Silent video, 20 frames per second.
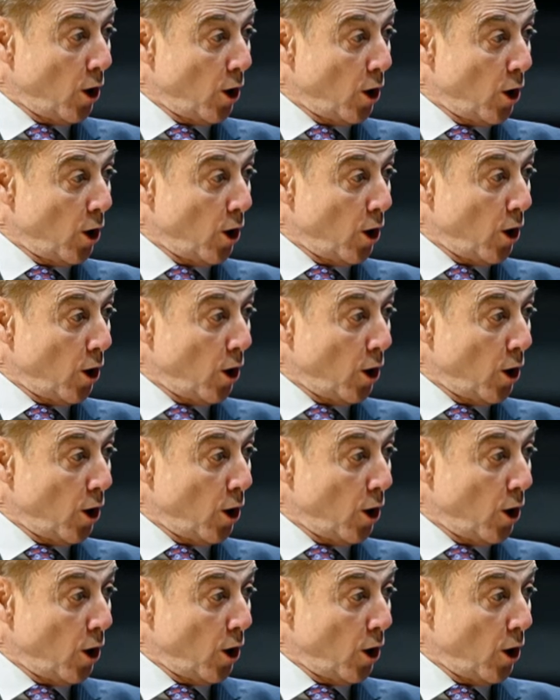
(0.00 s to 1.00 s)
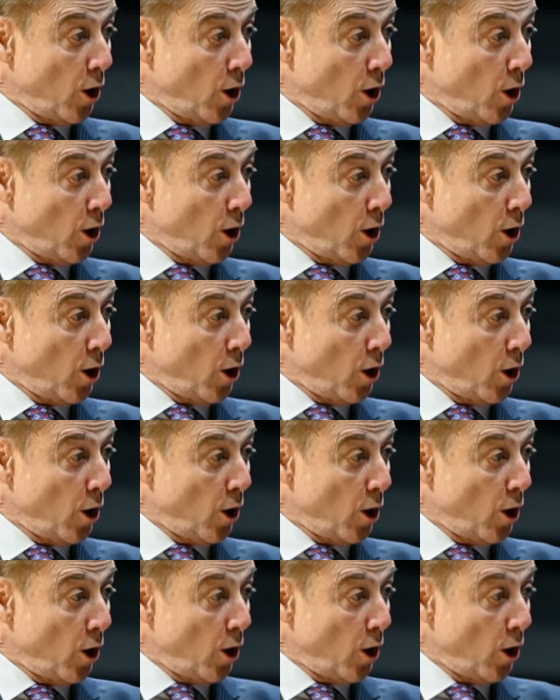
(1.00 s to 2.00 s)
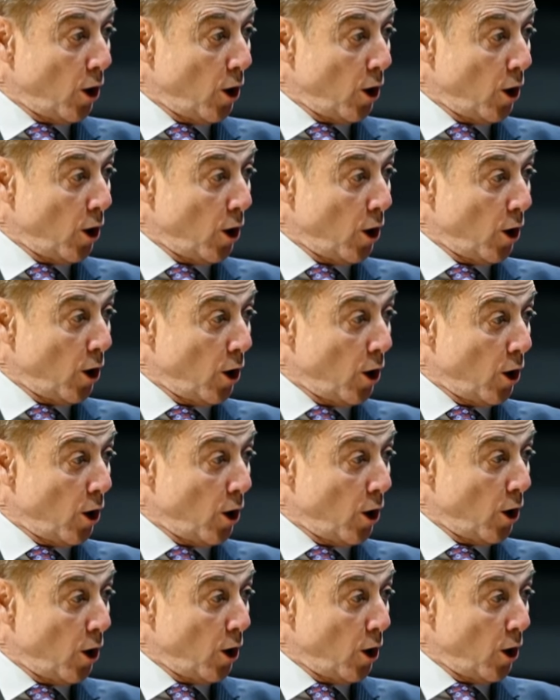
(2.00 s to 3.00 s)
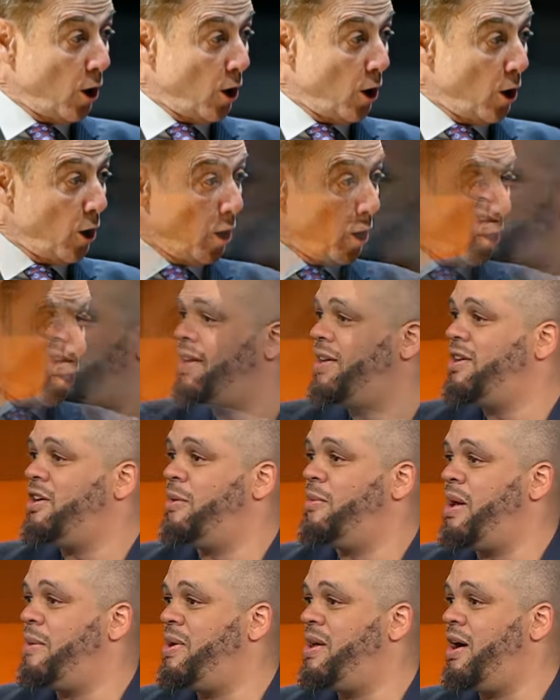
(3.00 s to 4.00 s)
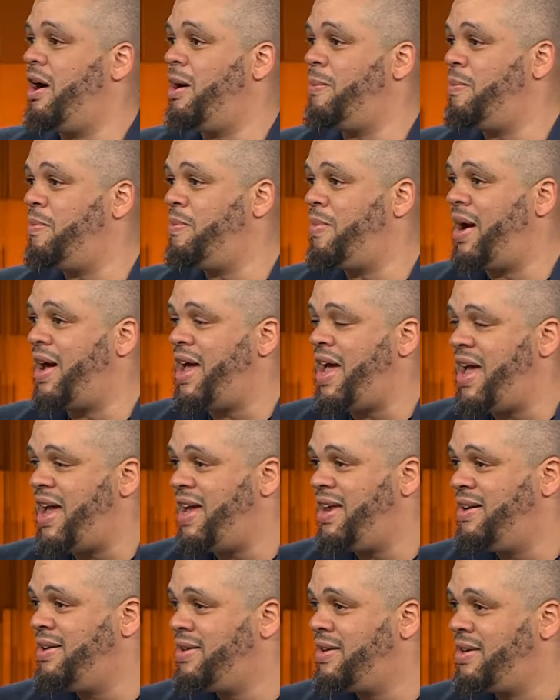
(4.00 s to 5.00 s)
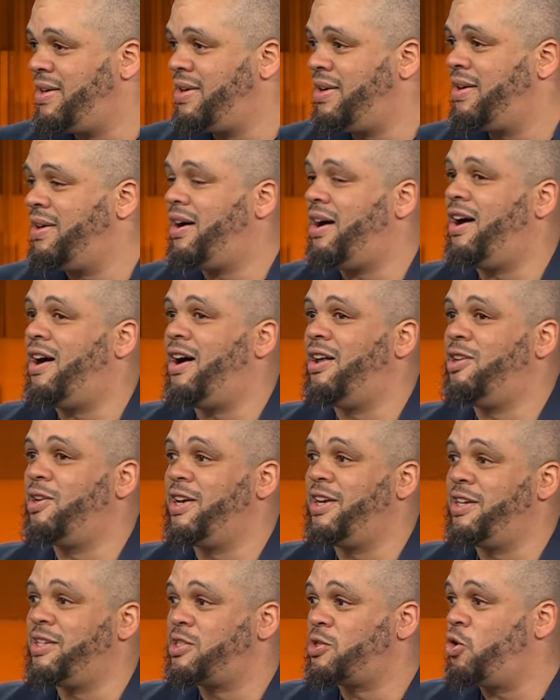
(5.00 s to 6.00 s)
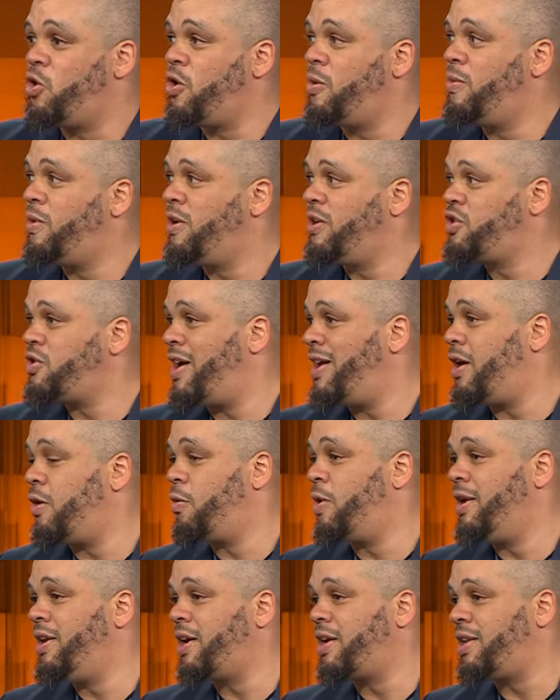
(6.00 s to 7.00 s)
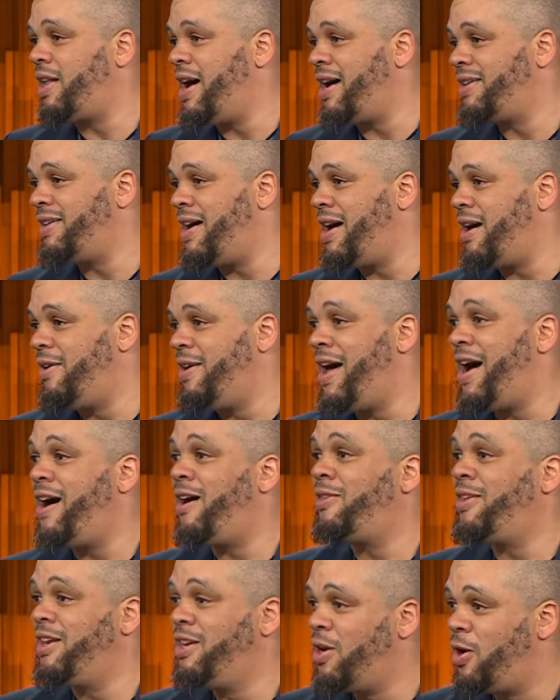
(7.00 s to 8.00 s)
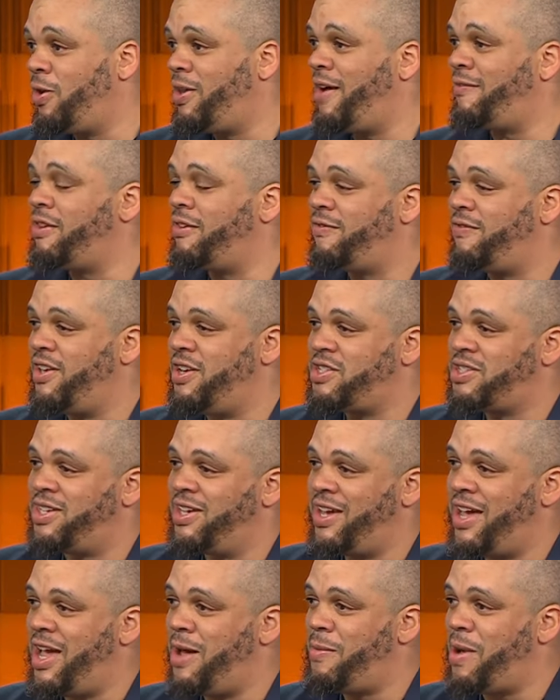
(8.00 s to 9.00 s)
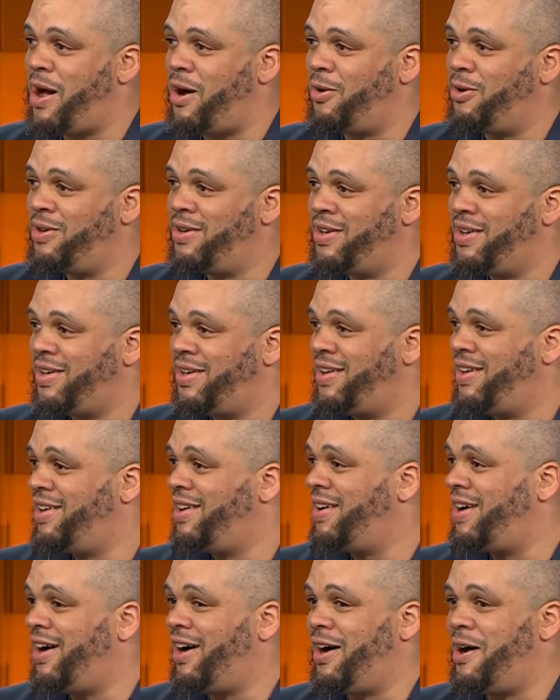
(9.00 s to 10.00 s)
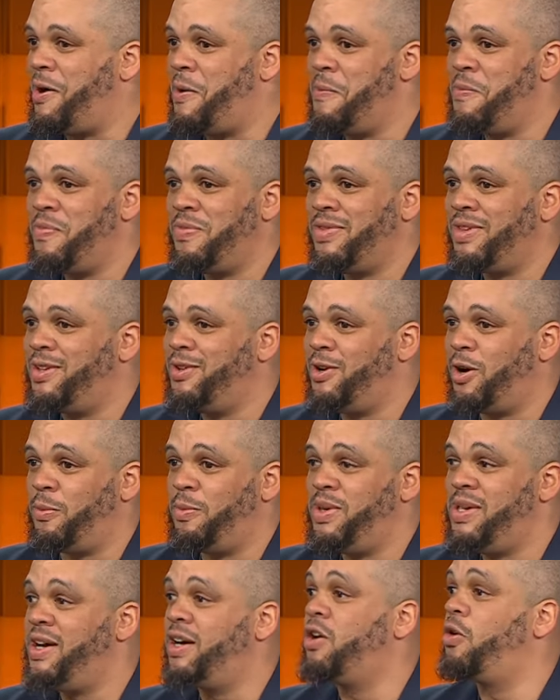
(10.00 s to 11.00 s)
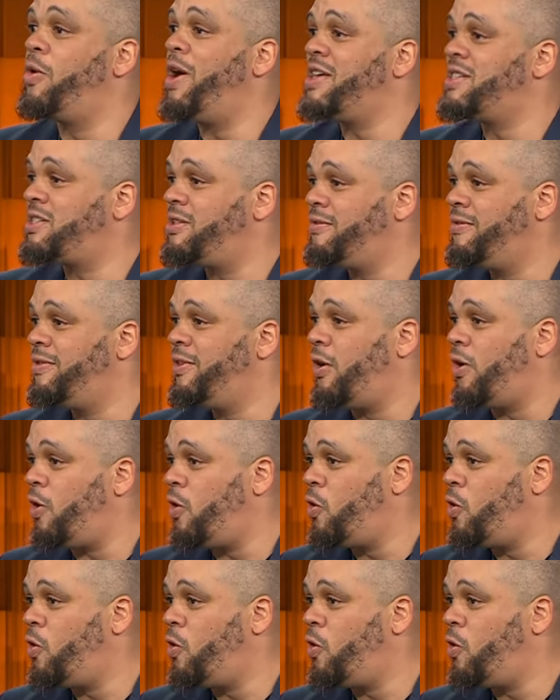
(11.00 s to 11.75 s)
they're not looking at the scoreboard. That was a thing. They get in the second half, they would be, you know, maybe up by 8, looking at the scoreboard, trying to run the clock down. Now they know they have to finish the game out, you know, be aggressive the